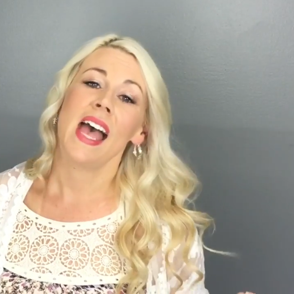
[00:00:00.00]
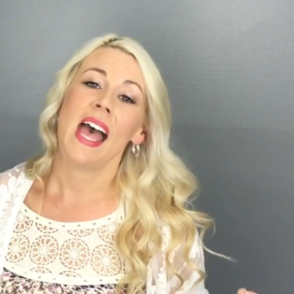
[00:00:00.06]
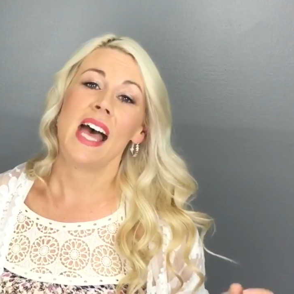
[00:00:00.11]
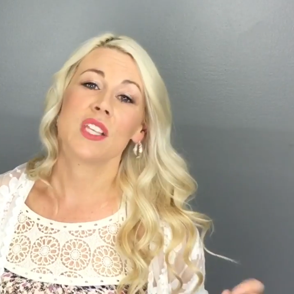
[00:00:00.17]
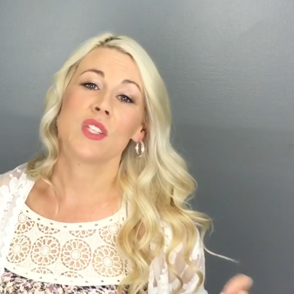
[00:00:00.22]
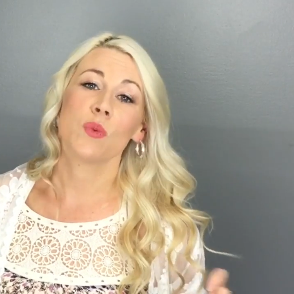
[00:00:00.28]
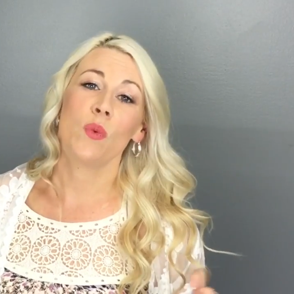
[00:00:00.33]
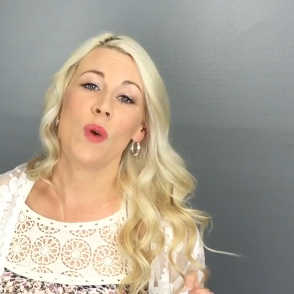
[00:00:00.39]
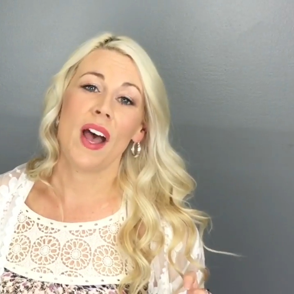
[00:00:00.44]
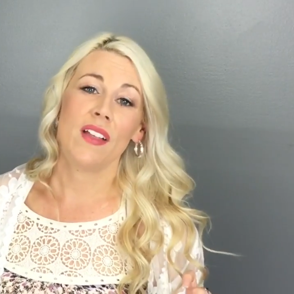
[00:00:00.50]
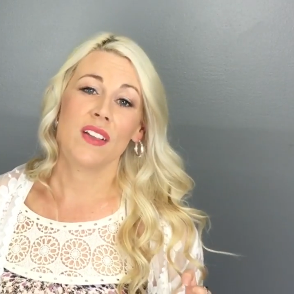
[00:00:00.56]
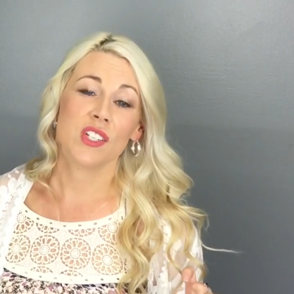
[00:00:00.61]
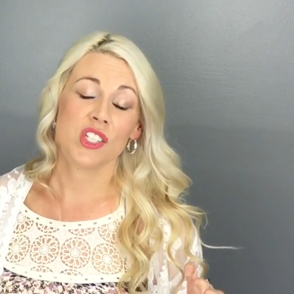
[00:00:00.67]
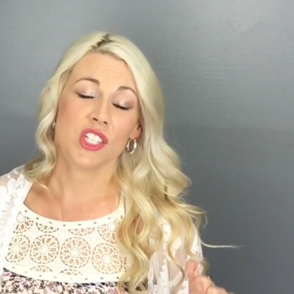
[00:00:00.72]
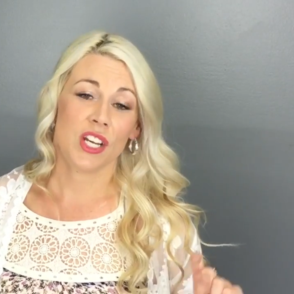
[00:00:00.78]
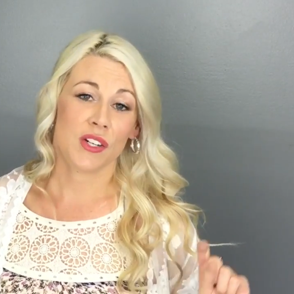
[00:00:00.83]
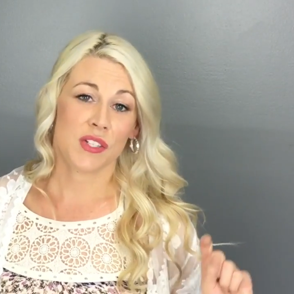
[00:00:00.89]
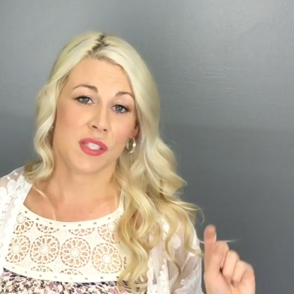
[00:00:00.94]
as well
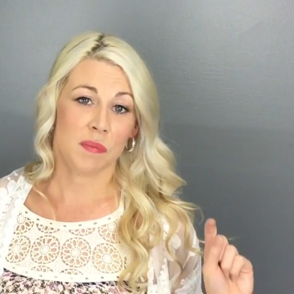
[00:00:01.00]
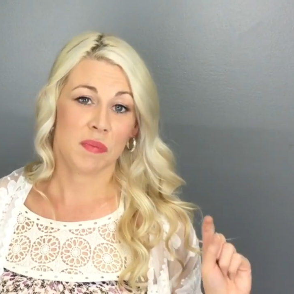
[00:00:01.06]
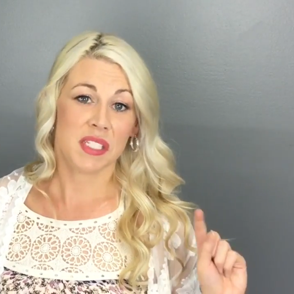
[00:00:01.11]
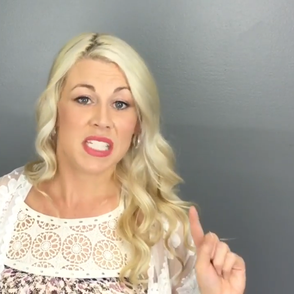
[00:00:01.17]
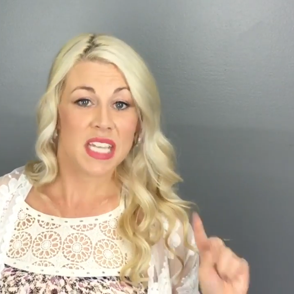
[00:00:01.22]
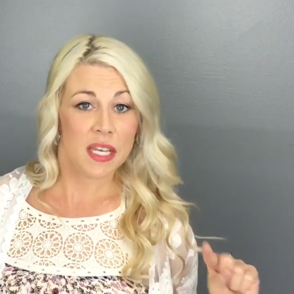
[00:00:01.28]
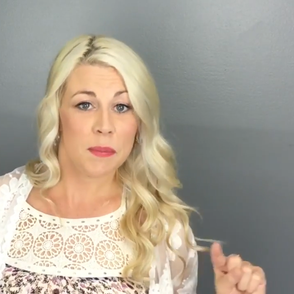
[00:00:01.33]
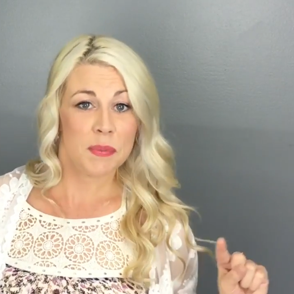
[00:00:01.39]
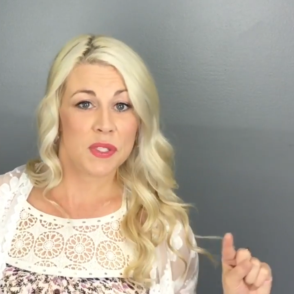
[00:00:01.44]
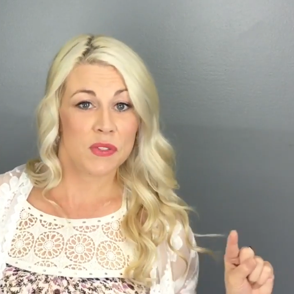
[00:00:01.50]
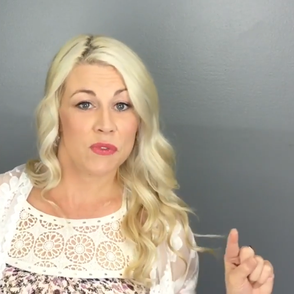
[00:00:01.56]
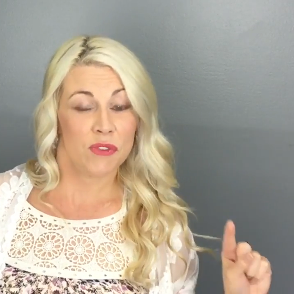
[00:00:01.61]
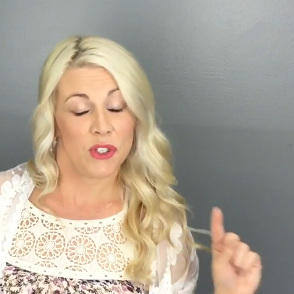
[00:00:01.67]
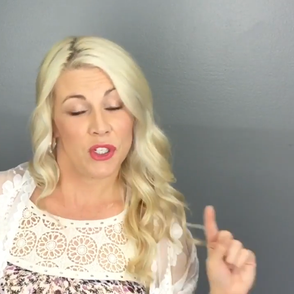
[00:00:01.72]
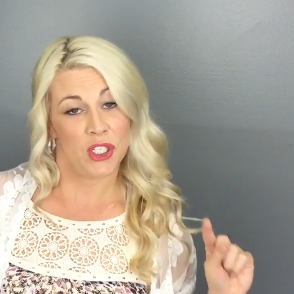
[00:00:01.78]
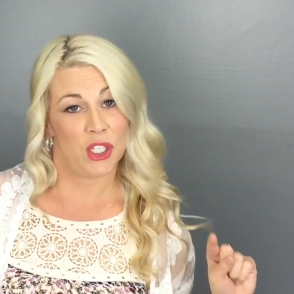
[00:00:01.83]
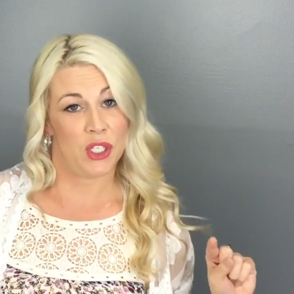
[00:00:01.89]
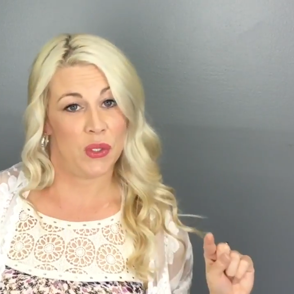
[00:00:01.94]
as share some tips
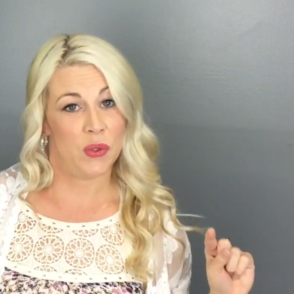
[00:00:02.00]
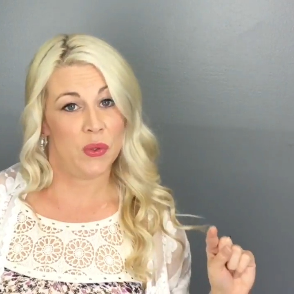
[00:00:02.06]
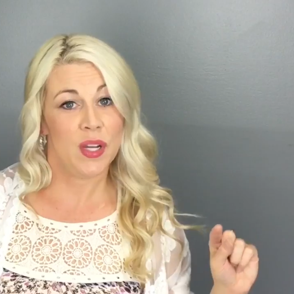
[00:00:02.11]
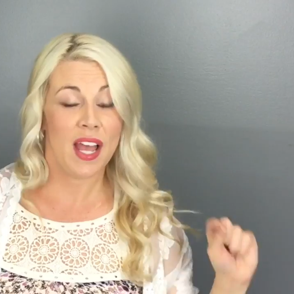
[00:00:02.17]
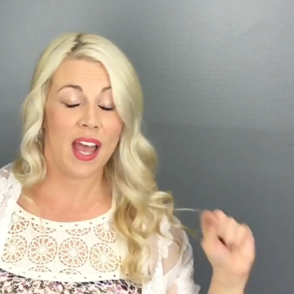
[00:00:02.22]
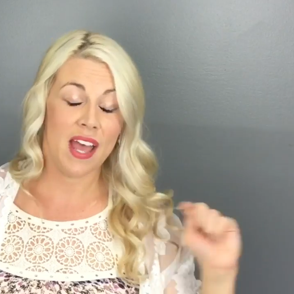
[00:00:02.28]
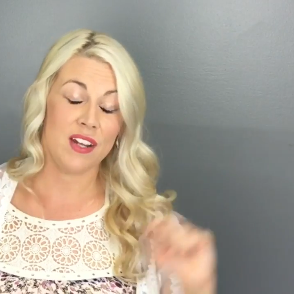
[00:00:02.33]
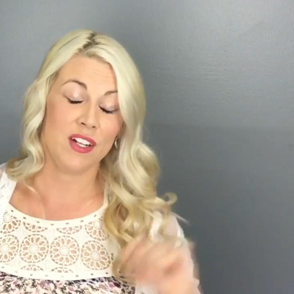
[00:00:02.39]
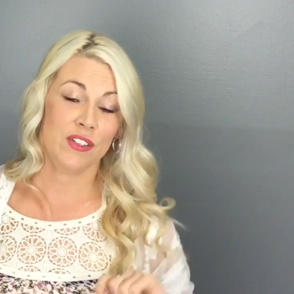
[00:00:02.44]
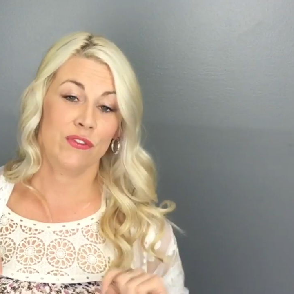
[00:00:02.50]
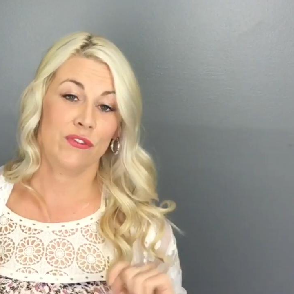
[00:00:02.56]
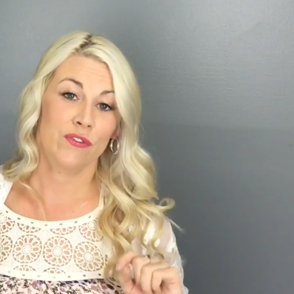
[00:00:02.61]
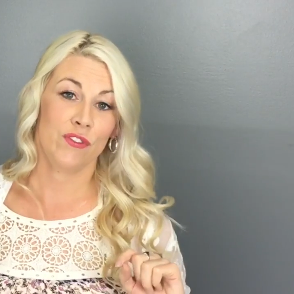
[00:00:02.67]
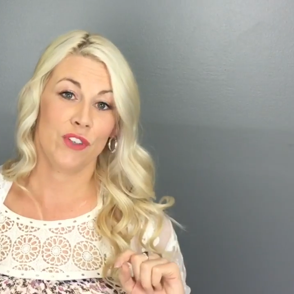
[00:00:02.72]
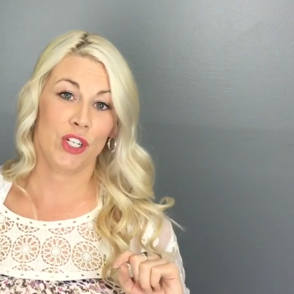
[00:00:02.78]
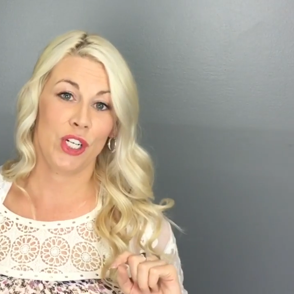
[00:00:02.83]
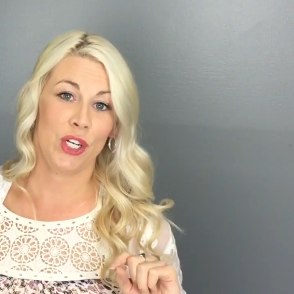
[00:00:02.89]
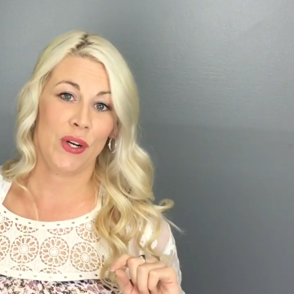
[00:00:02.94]
for you and
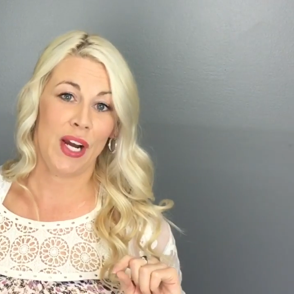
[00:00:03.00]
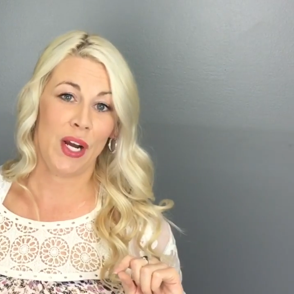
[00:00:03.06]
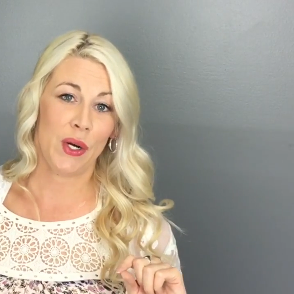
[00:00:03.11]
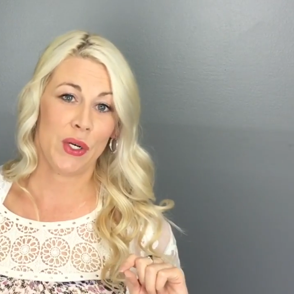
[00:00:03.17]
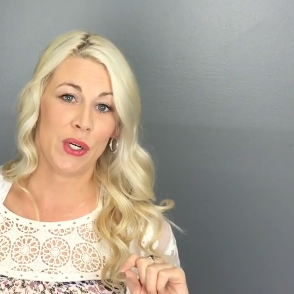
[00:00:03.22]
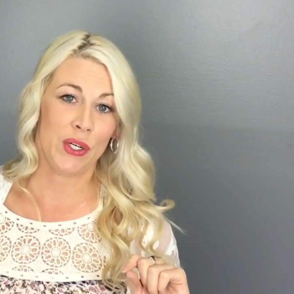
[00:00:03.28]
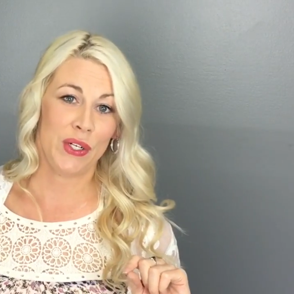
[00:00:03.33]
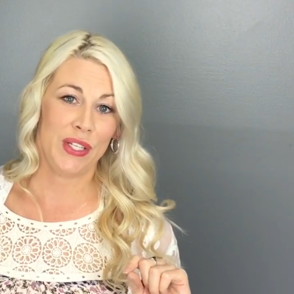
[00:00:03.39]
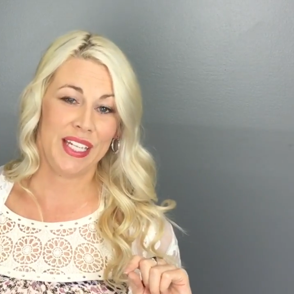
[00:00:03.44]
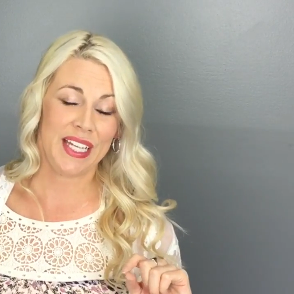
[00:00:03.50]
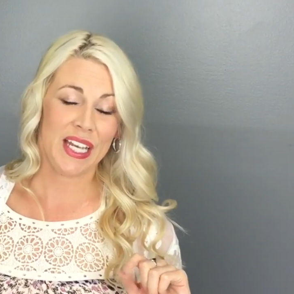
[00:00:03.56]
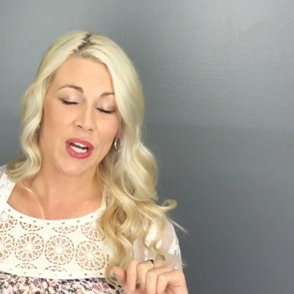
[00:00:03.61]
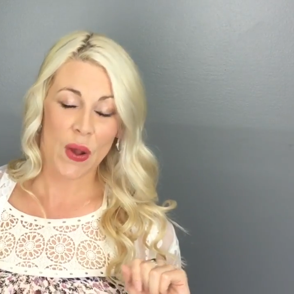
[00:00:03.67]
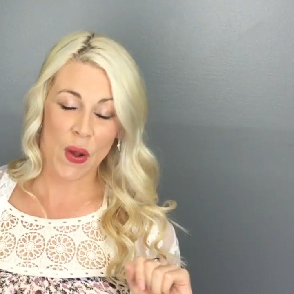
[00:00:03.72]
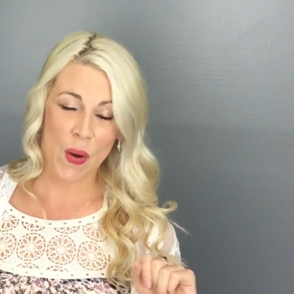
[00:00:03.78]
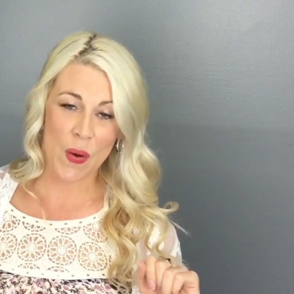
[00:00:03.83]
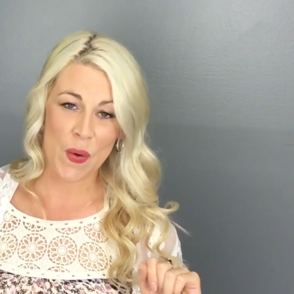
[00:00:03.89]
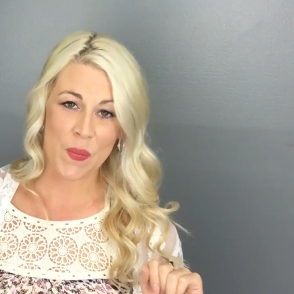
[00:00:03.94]
for your hair curling at
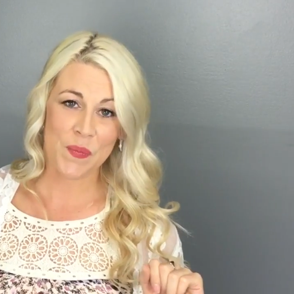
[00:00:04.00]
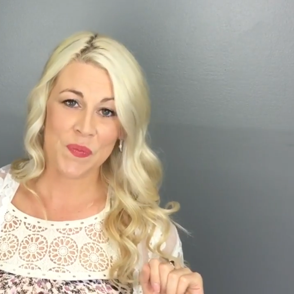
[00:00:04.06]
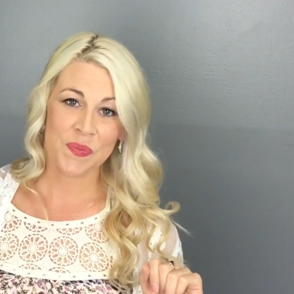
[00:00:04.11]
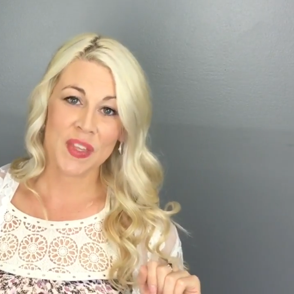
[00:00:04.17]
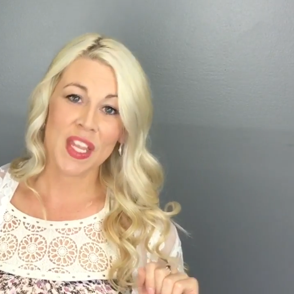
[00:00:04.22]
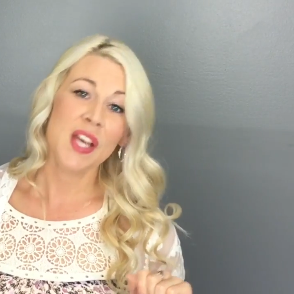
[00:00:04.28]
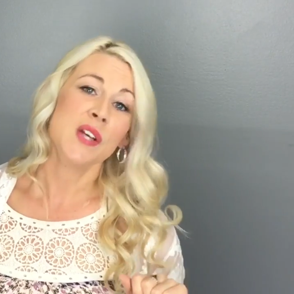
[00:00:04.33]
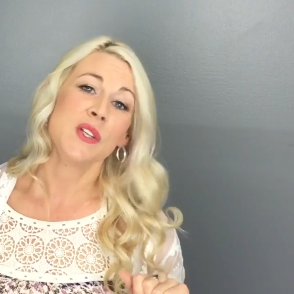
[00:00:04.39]
home.